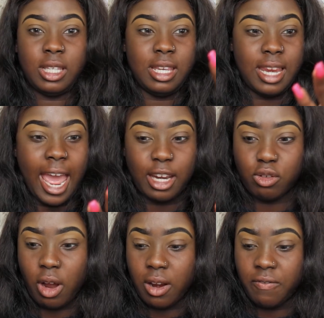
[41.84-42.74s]
Not
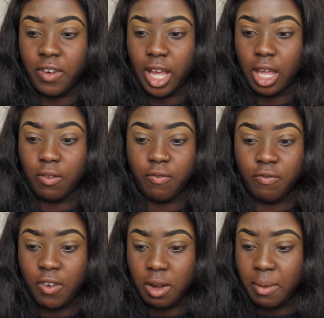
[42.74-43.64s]
trying to fucking
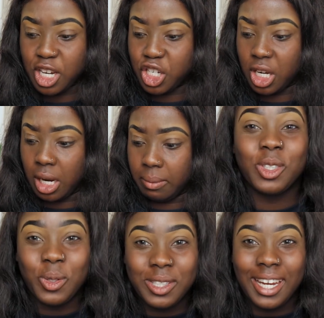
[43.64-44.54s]
fuck my shit
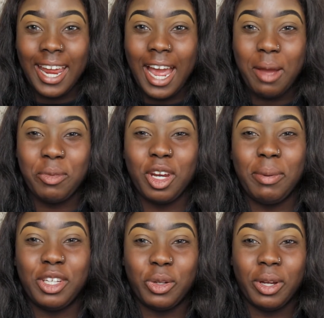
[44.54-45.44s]
up. So today I'm
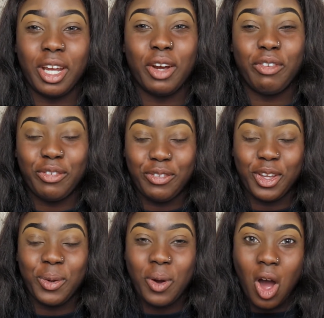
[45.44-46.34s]
gonna be doing a
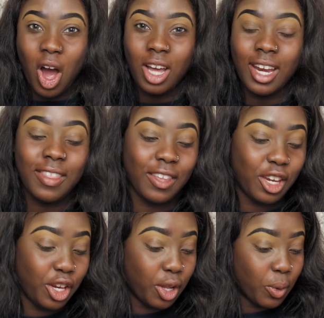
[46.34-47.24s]
review on the
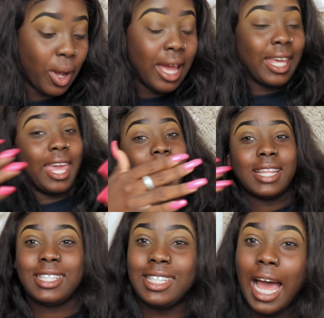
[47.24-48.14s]
new
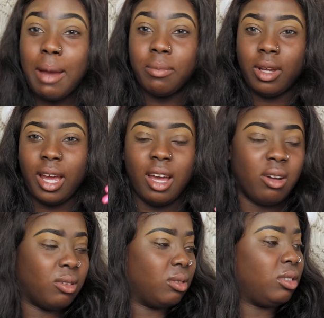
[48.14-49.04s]
Can't Stop
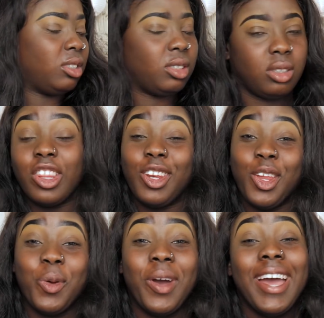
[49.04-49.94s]
on the
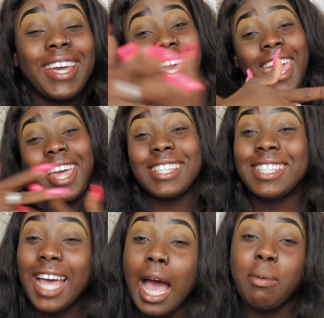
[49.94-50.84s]
new Can't
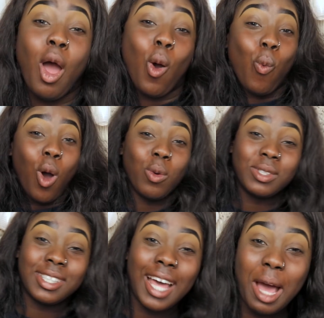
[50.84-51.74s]
Stop,
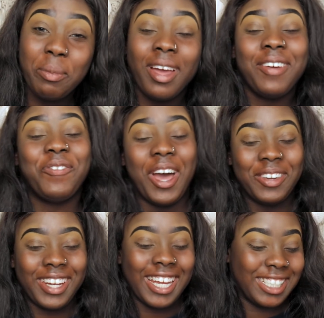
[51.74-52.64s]
Won't Stop
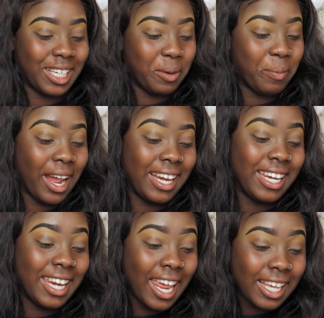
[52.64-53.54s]
Foundation by
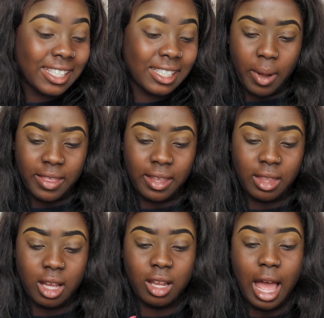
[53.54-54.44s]
NYX. I
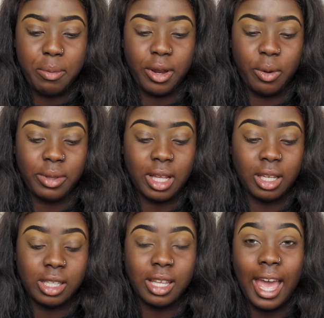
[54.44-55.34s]
think they collaborated with
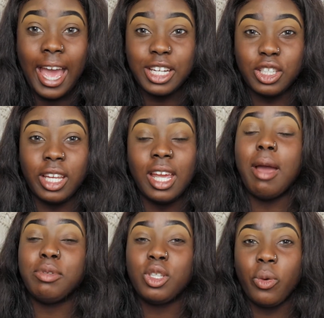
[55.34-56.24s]
Alissa Ashley.
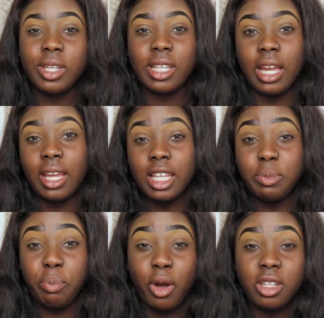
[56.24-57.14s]
I'm so excited
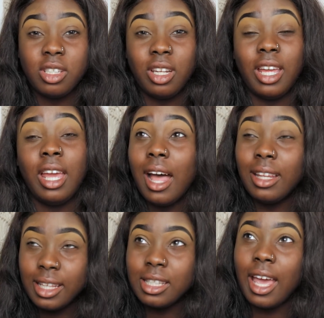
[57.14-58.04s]
because personally,
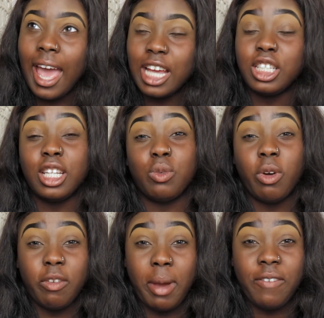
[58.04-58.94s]
Alissa Ashley is
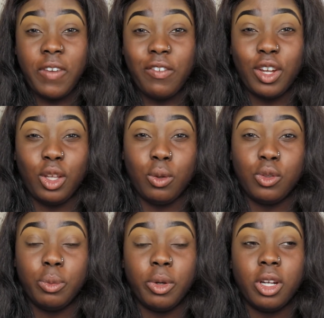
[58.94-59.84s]
one of my favorite
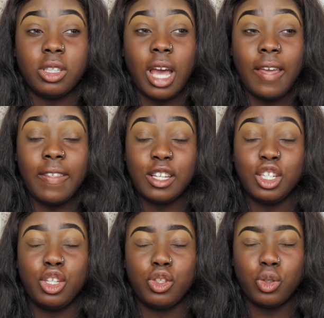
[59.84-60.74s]
YouTubers. I think
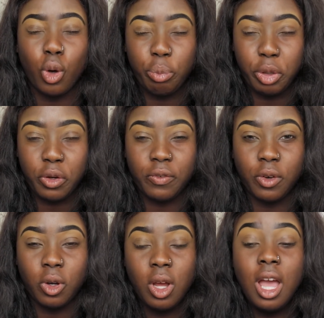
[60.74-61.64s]
she's so
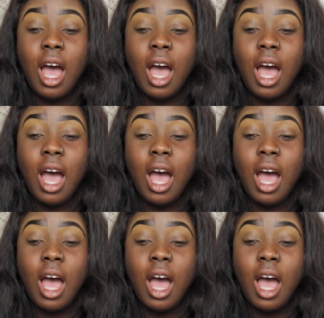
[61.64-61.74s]
beautiful.